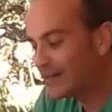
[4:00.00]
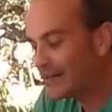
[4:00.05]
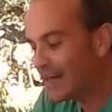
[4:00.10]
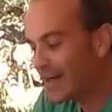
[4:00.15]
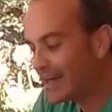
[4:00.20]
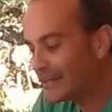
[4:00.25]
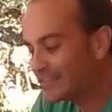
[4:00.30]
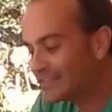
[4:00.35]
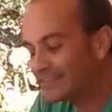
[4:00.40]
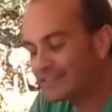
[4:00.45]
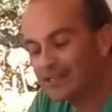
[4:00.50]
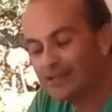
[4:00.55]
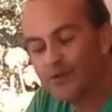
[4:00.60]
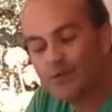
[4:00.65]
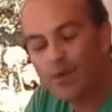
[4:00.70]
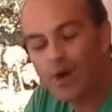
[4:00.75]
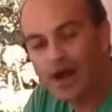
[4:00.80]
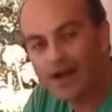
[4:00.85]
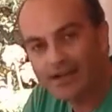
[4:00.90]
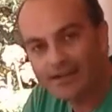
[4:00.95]
relax and
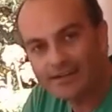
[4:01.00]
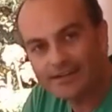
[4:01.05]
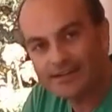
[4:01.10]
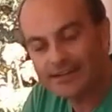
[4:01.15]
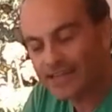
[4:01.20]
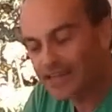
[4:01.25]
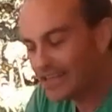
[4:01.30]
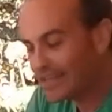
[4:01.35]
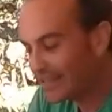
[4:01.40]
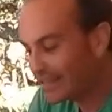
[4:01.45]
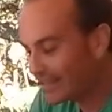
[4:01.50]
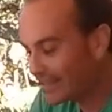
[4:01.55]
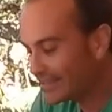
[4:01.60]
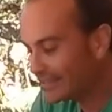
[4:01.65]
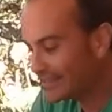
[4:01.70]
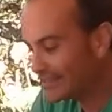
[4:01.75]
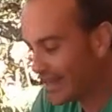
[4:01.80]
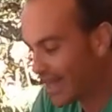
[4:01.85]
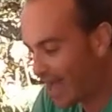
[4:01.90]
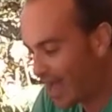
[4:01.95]
acquire
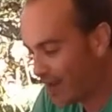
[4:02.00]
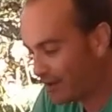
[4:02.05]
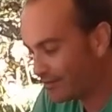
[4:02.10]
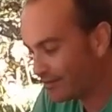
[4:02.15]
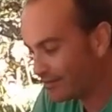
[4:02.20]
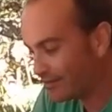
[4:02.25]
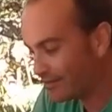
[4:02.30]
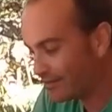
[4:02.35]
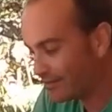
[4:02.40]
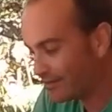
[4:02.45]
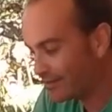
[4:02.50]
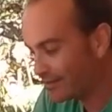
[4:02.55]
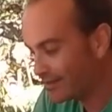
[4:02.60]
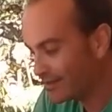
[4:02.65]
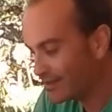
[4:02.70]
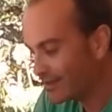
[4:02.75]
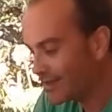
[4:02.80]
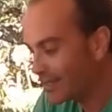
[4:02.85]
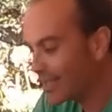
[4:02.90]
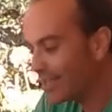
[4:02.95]
English now?
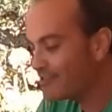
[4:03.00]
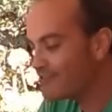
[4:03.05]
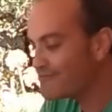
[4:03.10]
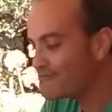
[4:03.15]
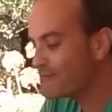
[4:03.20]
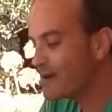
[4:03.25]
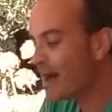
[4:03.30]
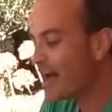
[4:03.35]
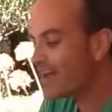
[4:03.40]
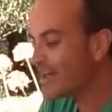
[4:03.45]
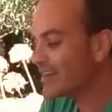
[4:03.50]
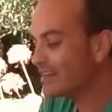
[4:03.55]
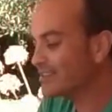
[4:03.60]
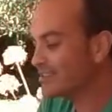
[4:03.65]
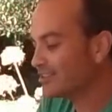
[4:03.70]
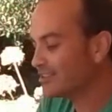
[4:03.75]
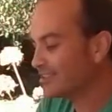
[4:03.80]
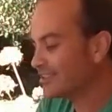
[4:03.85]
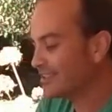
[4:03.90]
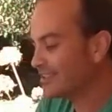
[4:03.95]
If my
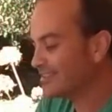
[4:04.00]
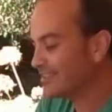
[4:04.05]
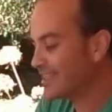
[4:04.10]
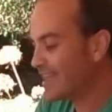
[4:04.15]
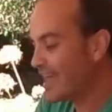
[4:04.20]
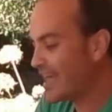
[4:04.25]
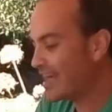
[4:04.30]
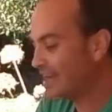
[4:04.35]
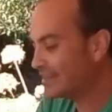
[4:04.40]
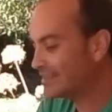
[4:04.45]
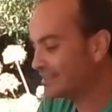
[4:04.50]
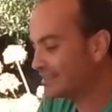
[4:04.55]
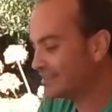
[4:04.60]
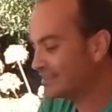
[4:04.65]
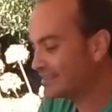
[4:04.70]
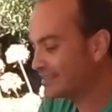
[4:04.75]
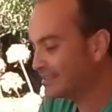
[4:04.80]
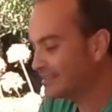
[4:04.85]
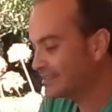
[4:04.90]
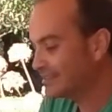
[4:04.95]
answer is
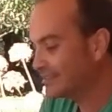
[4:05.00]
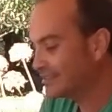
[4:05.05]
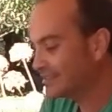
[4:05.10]
yes,